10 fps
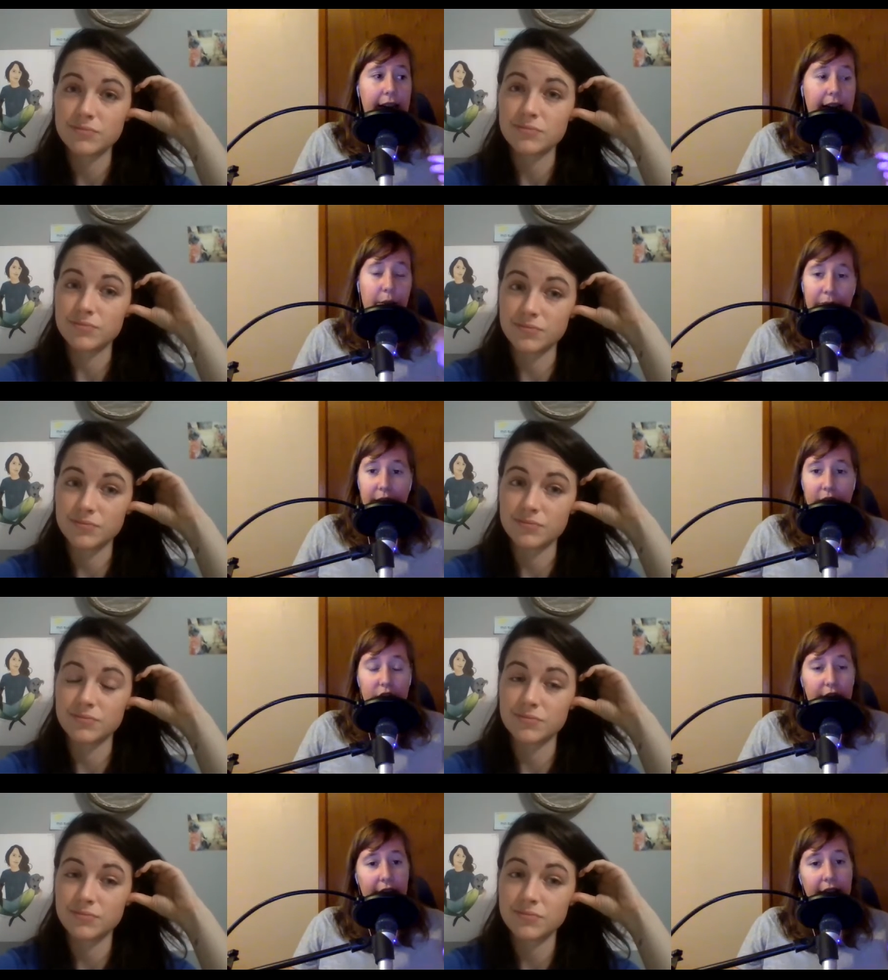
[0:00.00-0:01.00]
Speaker 1: uh,
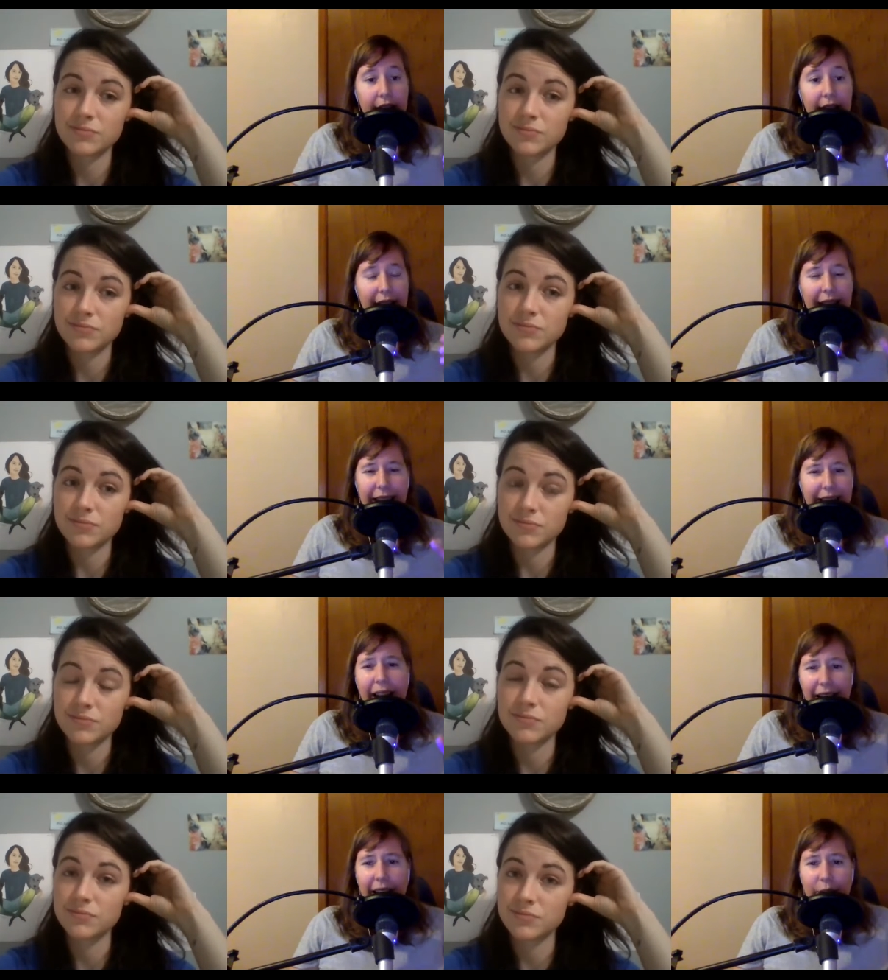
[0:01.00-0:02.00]
potentially and
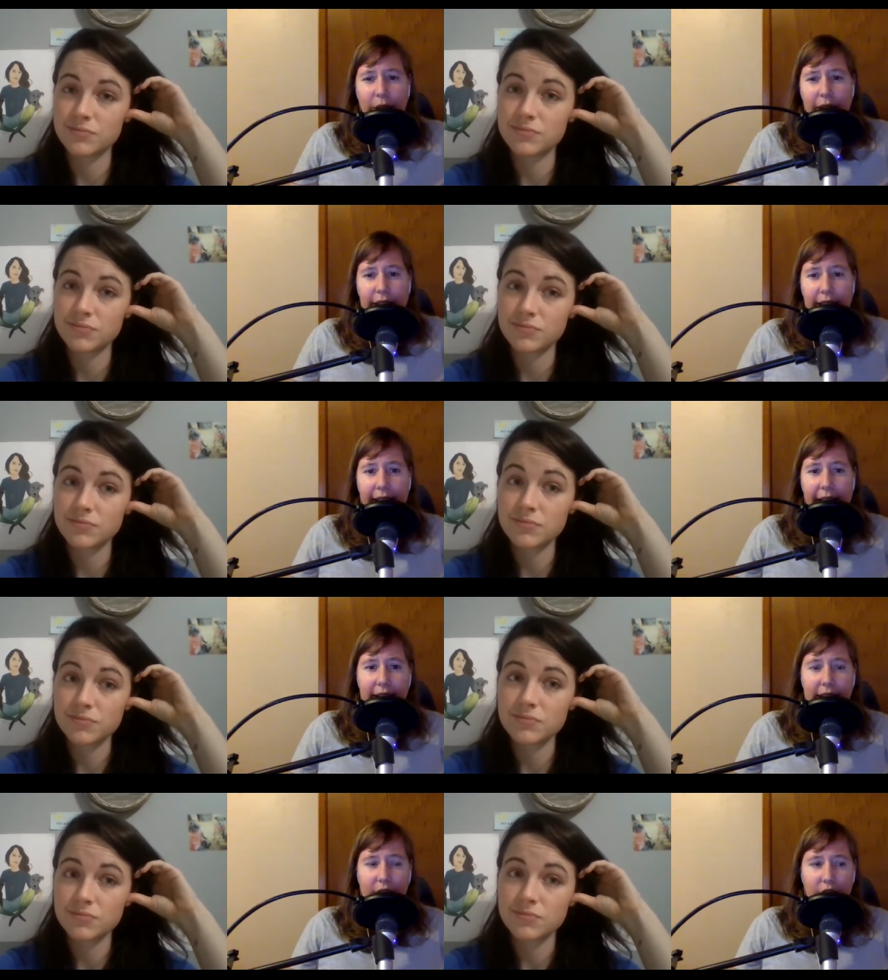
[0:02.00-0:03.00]
yeah I, I really think that
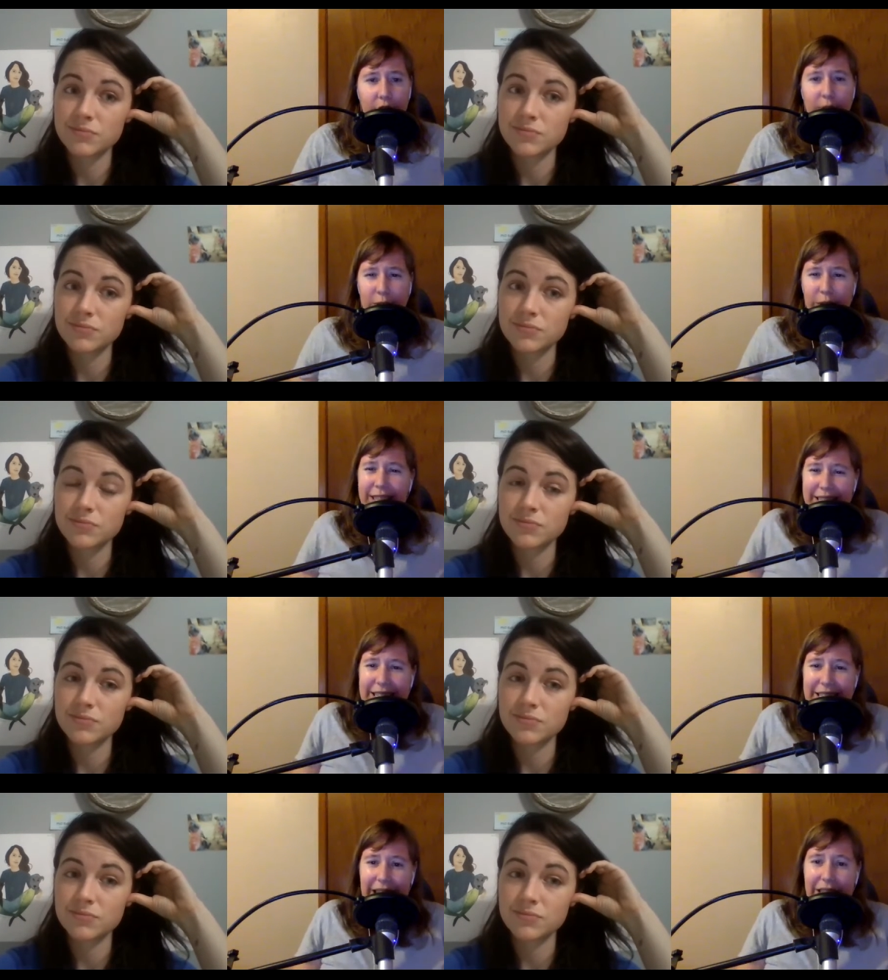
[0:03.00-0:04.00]
that contributes to it the
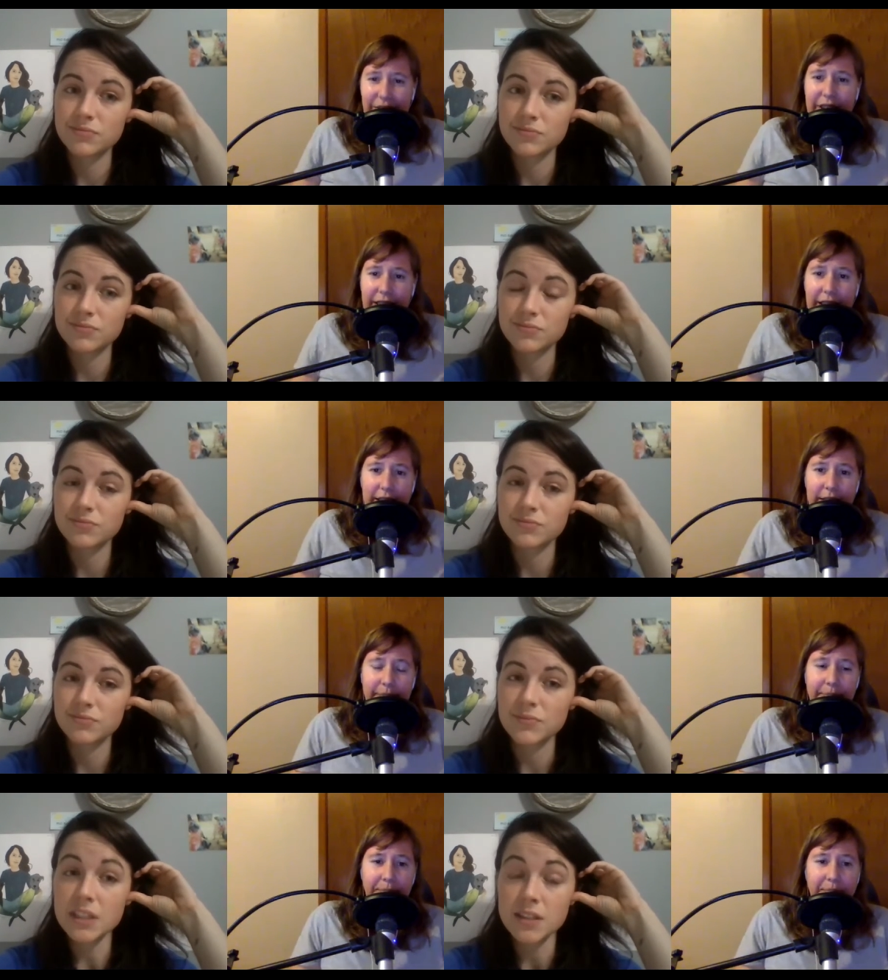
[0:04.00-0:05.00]
stuck feeling
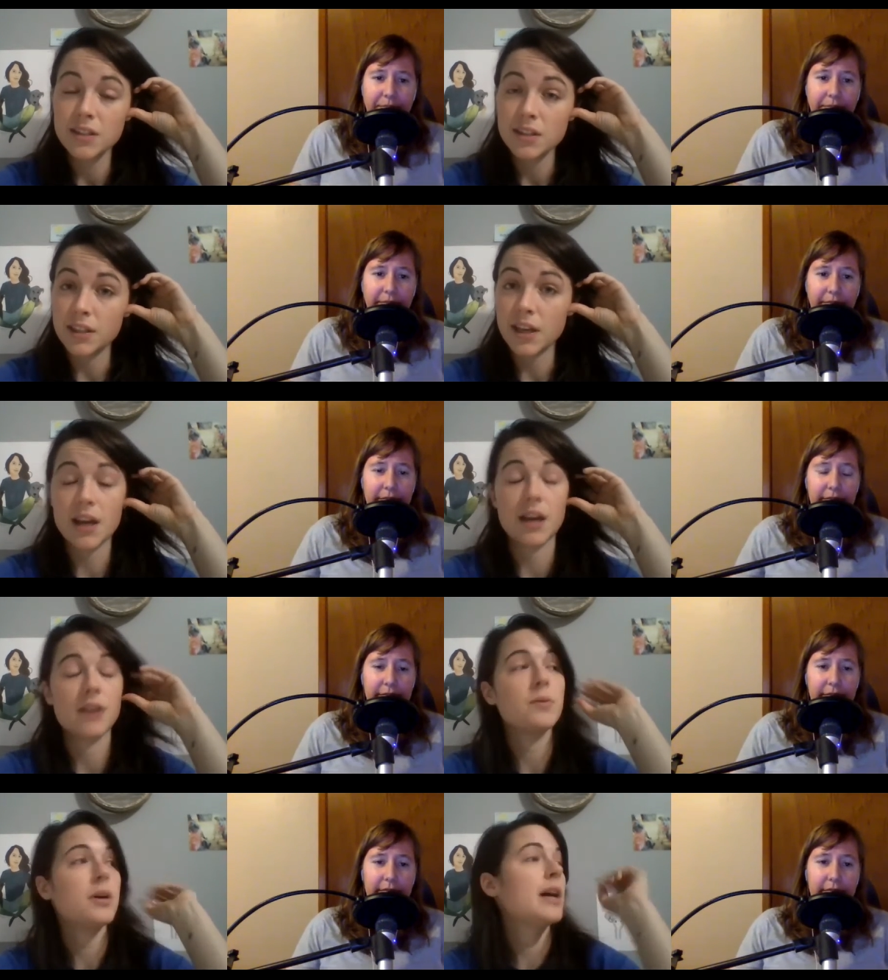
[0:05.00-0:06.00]

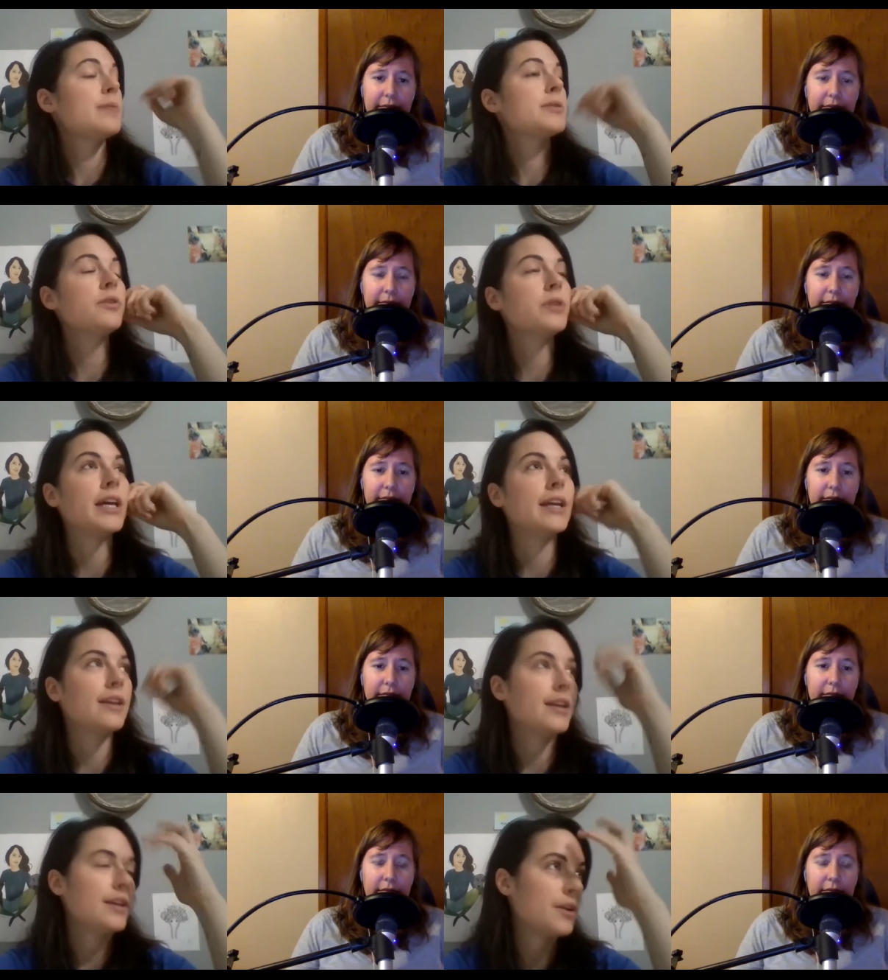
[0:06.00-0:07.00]
Speaker 2: yeah well absolutely
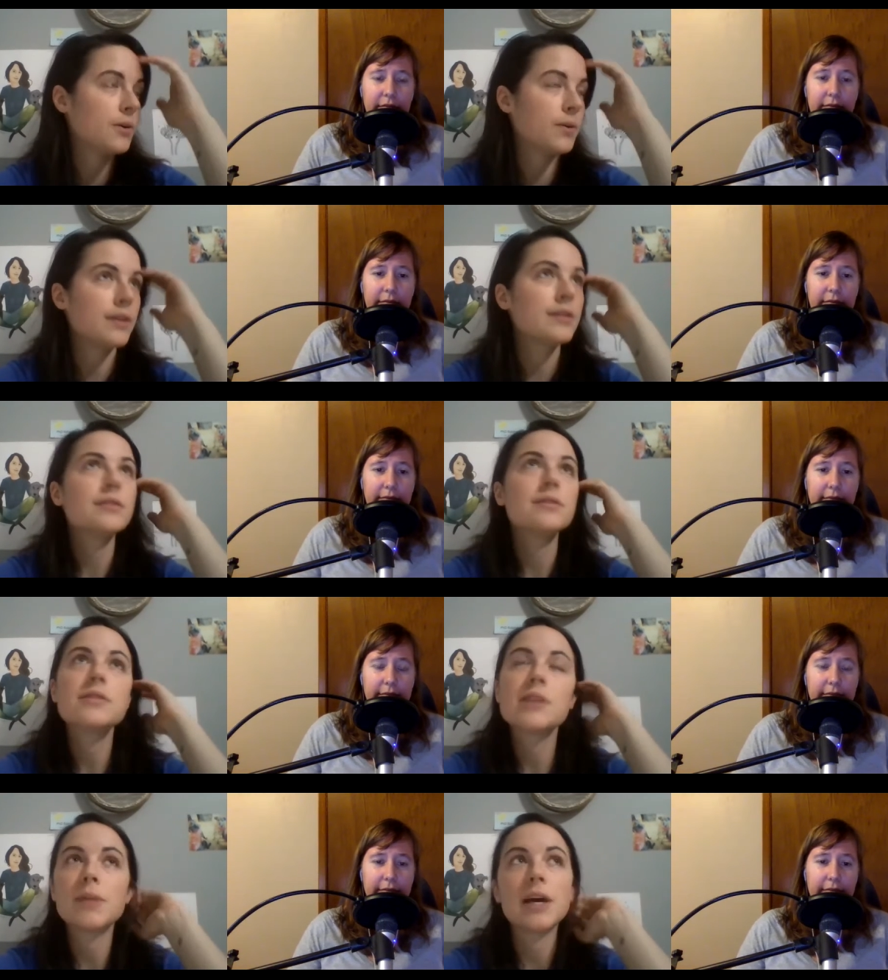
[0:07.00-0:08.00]
and you know
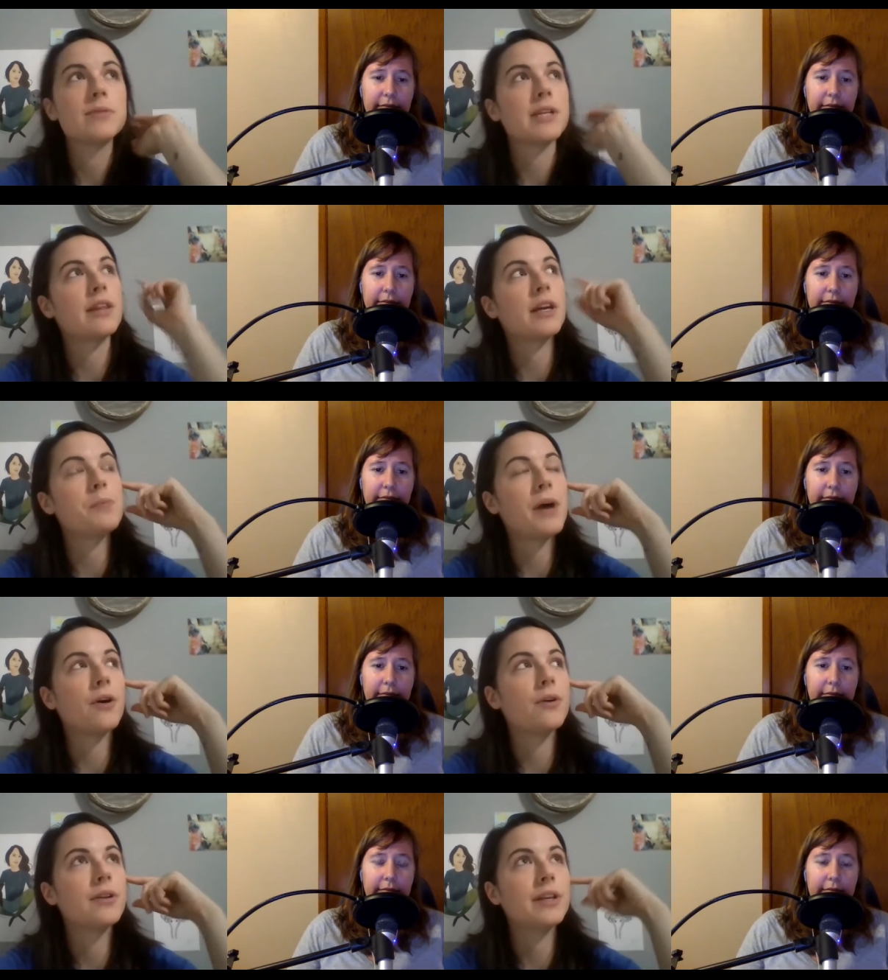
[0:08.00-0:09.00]
sometimes i think
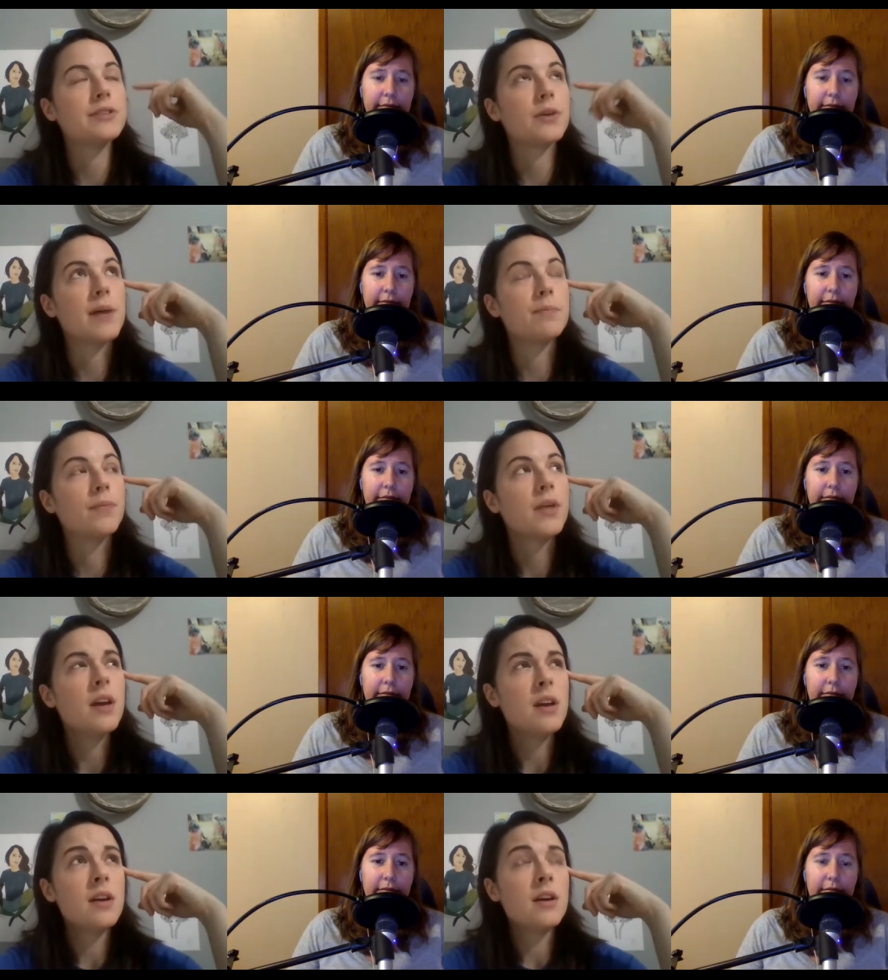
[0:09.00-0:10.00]
about so i'm
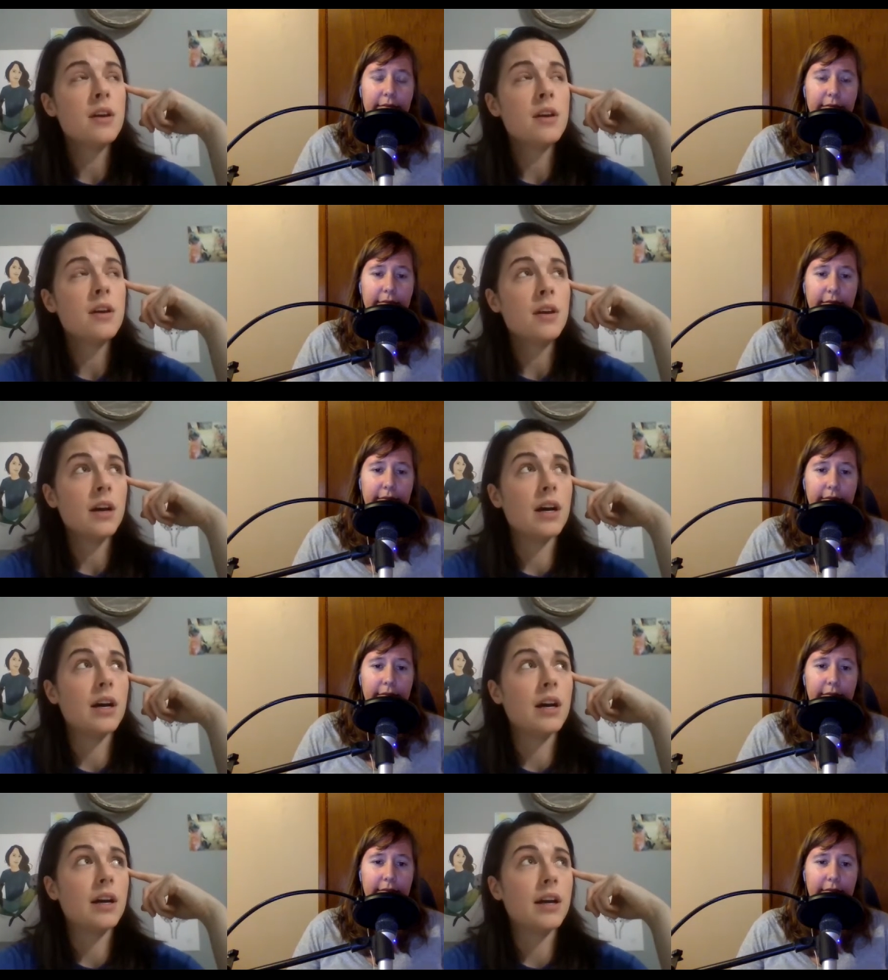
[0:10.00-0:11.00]

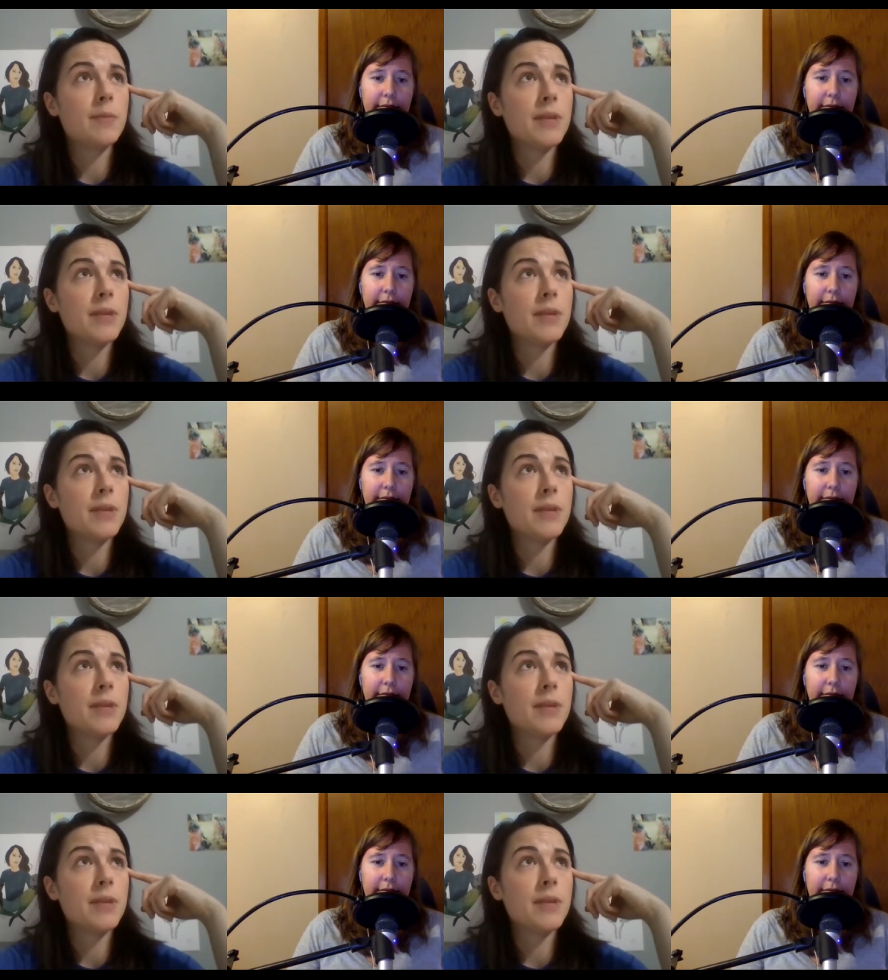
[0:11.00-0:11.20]
uh, i'm